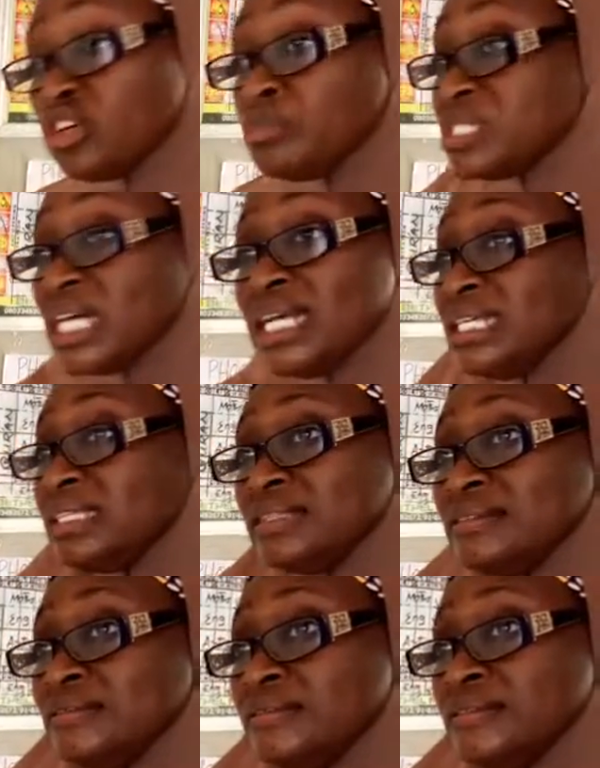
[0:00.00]
up
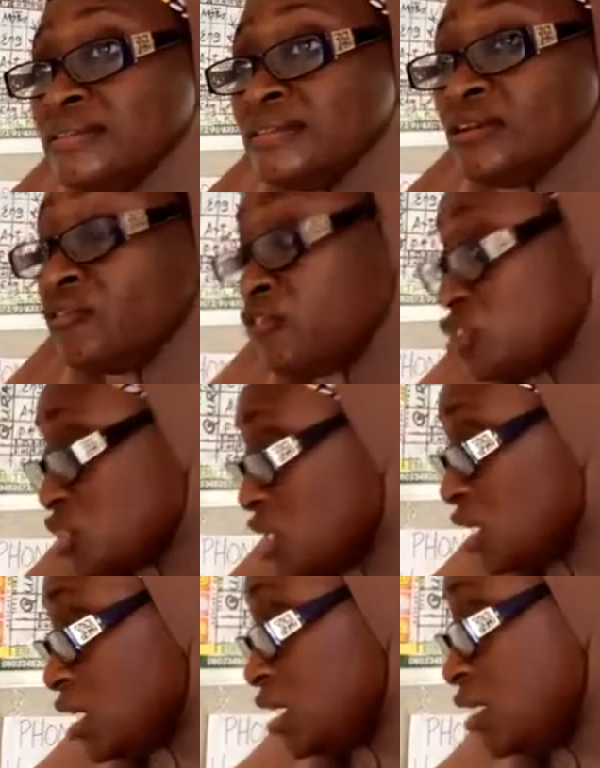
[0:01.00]
dying.
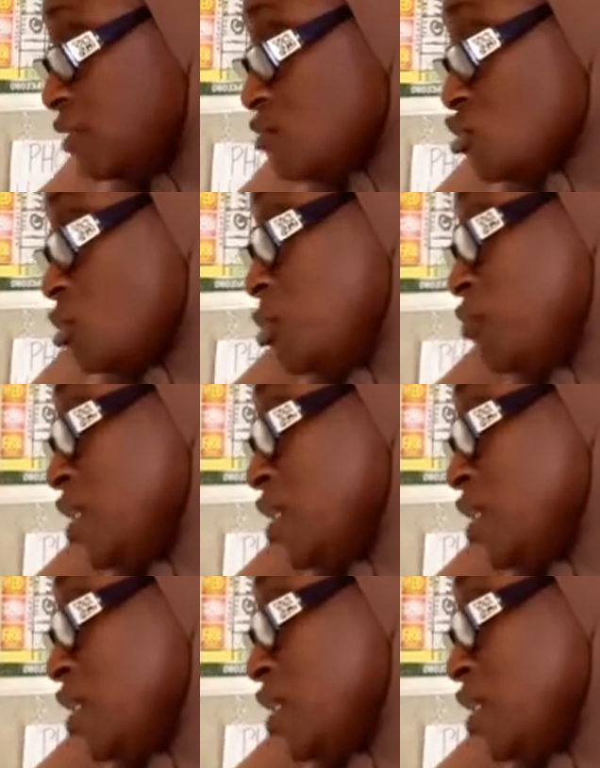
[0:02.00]
Unfortunately, some of